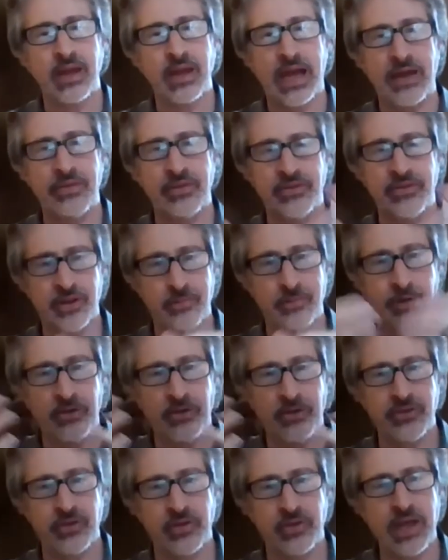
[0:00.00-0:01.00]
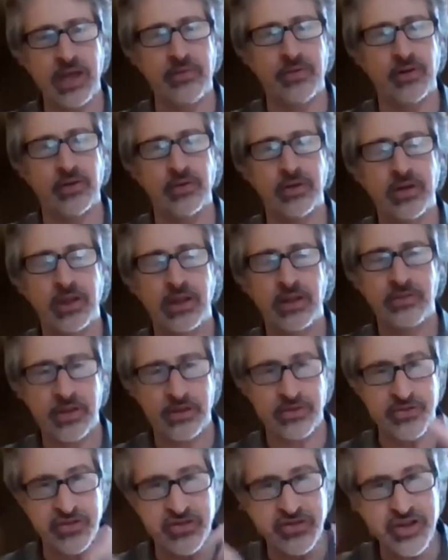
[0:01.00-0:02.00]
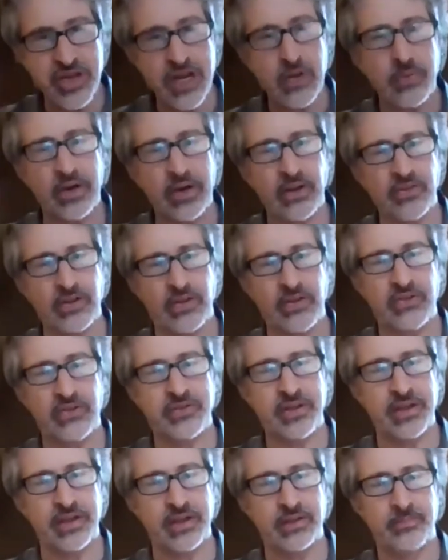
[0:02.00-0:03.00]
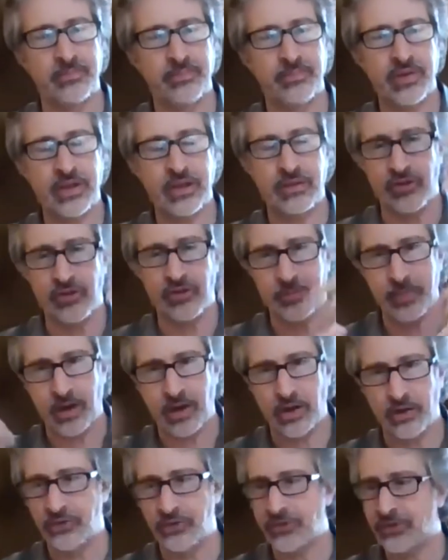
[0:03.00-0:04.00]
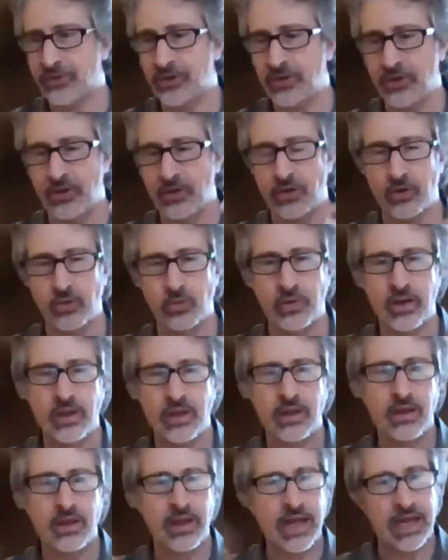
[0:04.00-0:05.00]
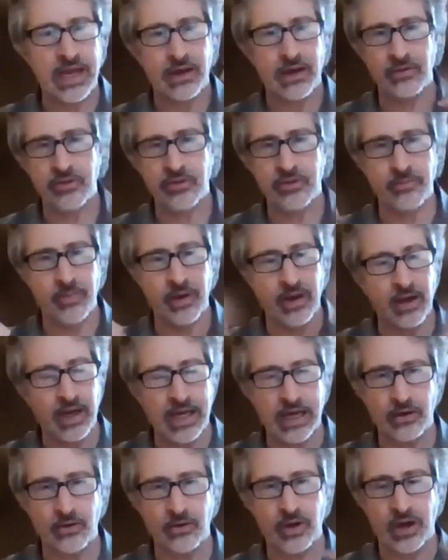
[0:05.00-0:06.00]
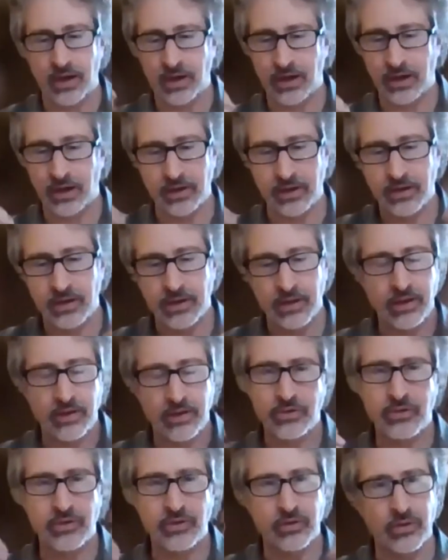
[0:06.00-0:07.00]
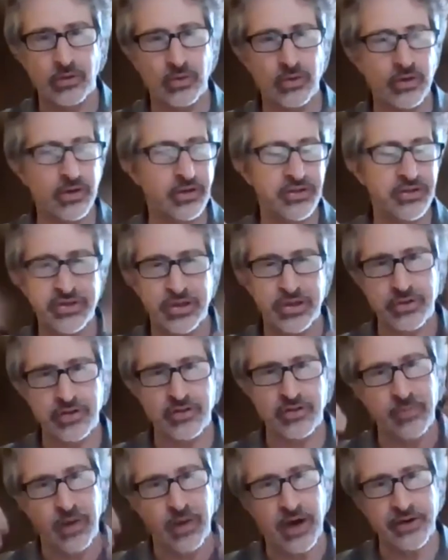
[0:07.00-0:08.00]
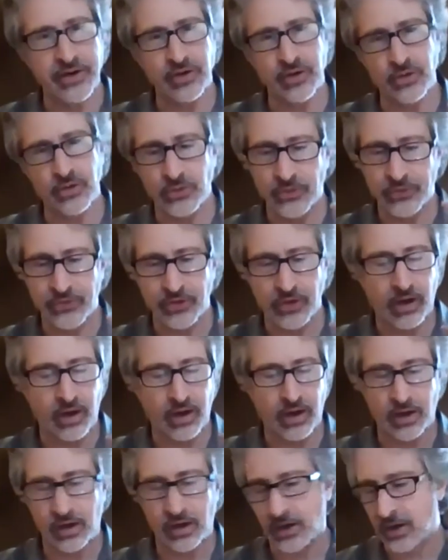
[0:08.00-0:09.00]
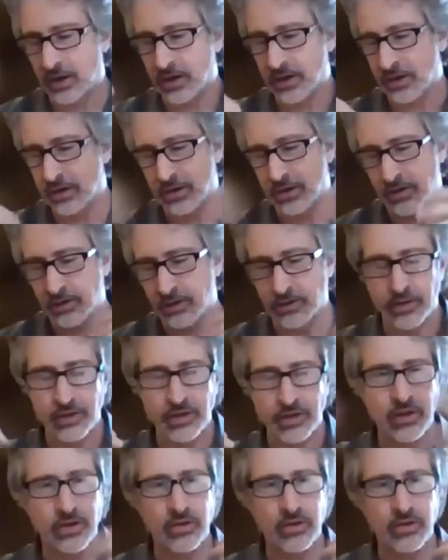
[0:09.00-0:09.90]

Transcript: at the subpersonal level that's generating sense data in response to how the your generative models are